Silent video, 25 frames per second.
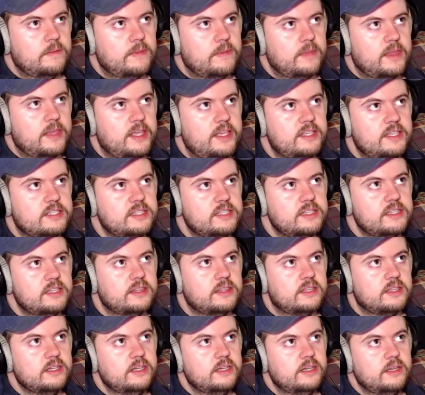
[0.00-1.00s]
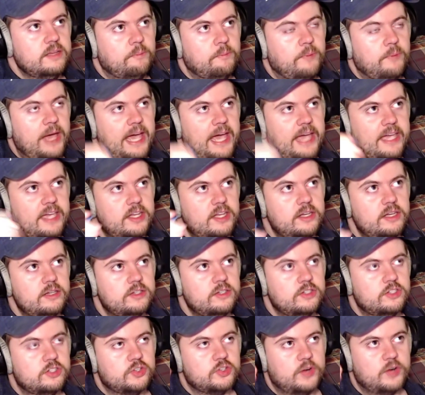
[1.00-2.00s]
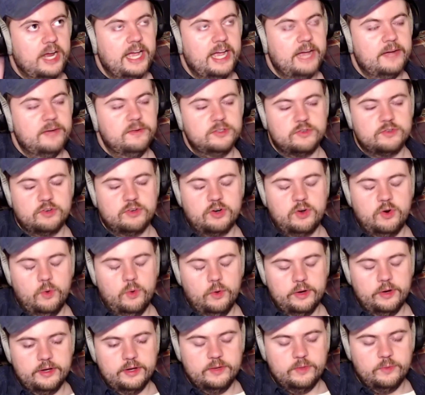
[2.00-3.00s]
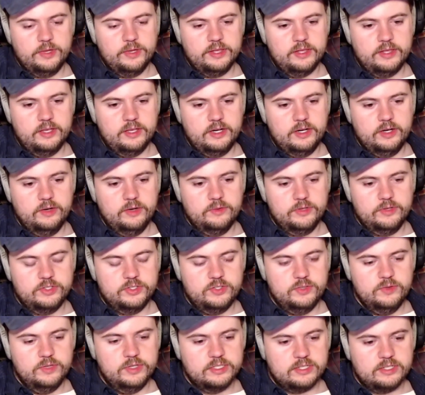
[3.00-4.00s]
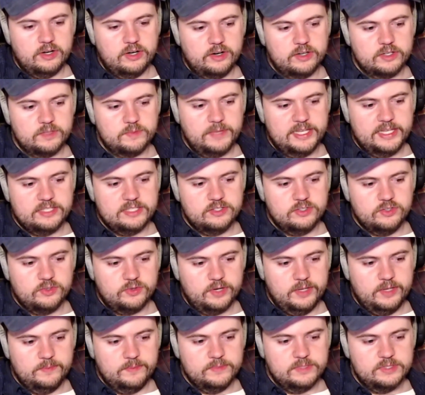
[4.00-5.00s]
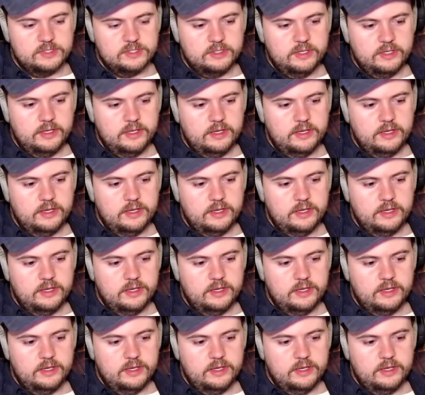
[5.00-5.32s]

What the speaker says: He said that the backing track was recorded with the 2 guitars, bass, and drums,